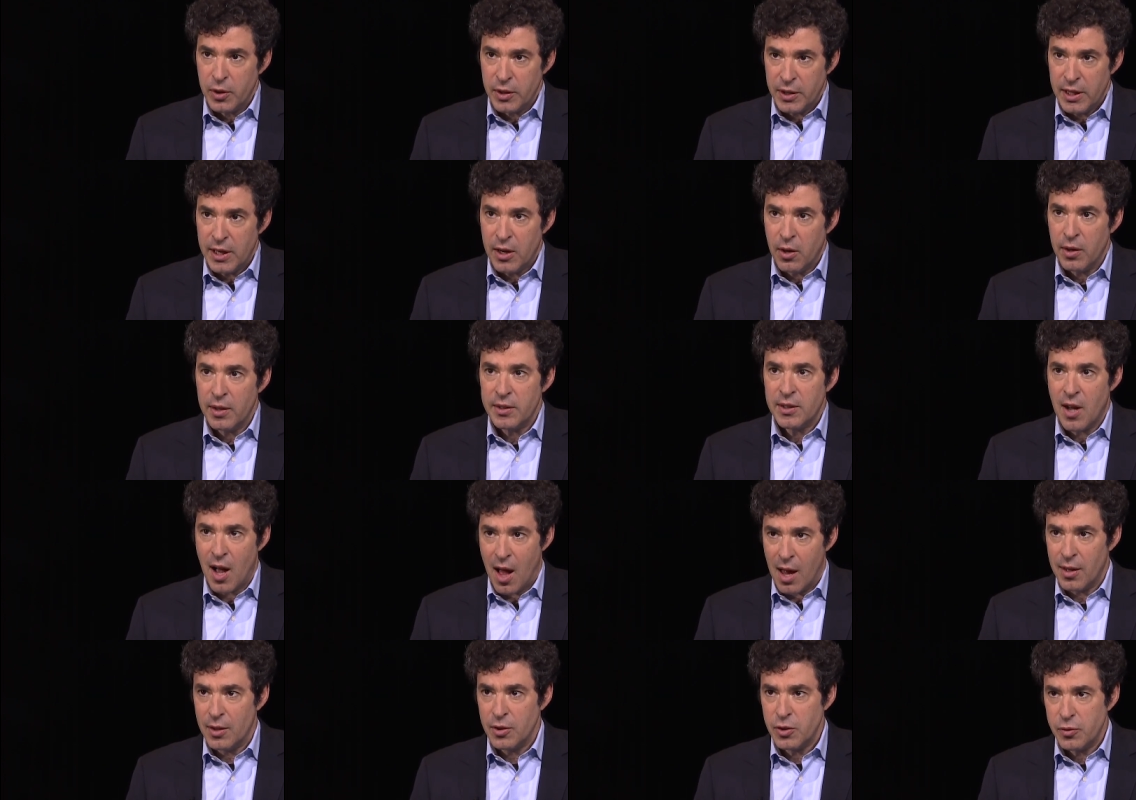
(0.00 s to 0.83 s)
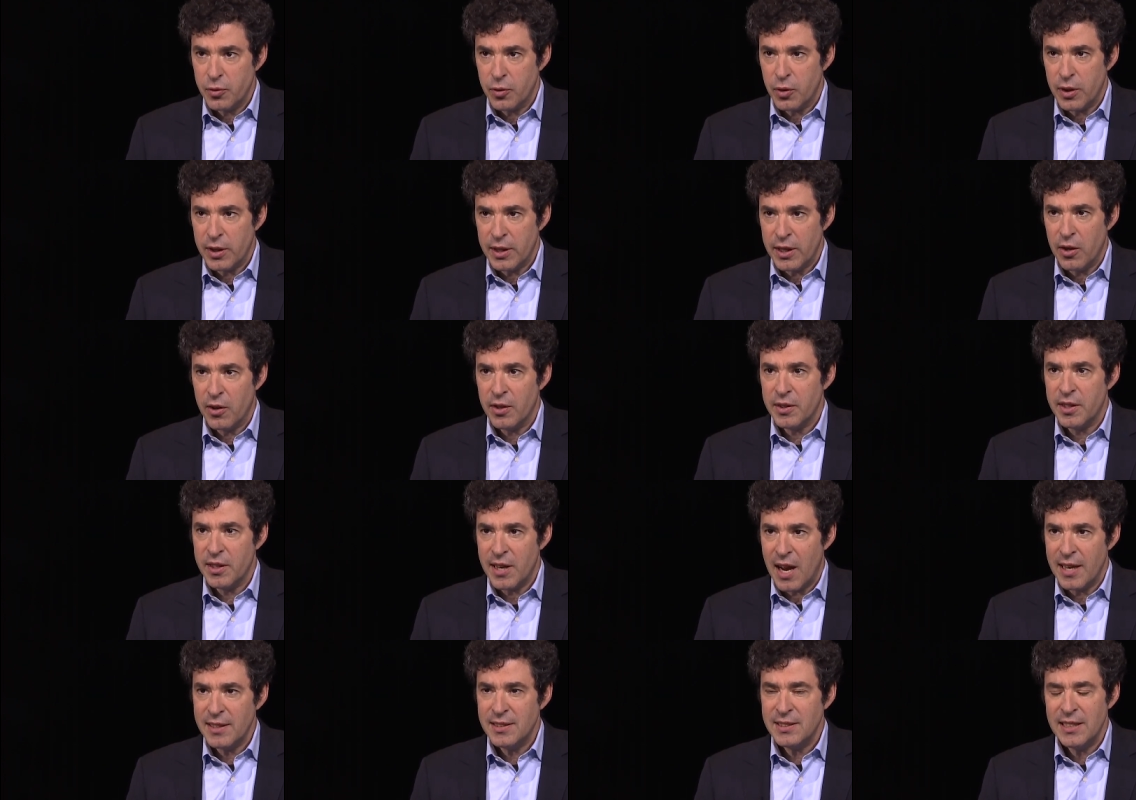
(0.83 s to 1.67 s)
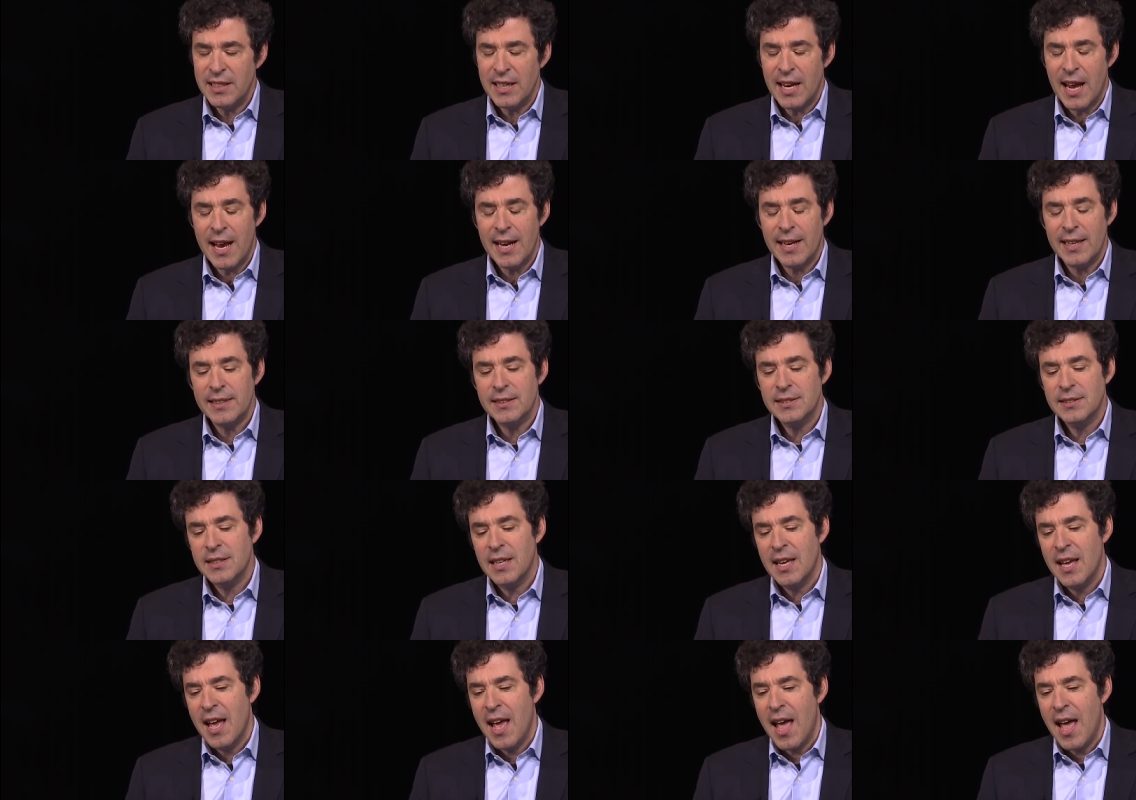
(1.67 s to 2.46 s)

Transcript: a year and college for a year in the 1980s,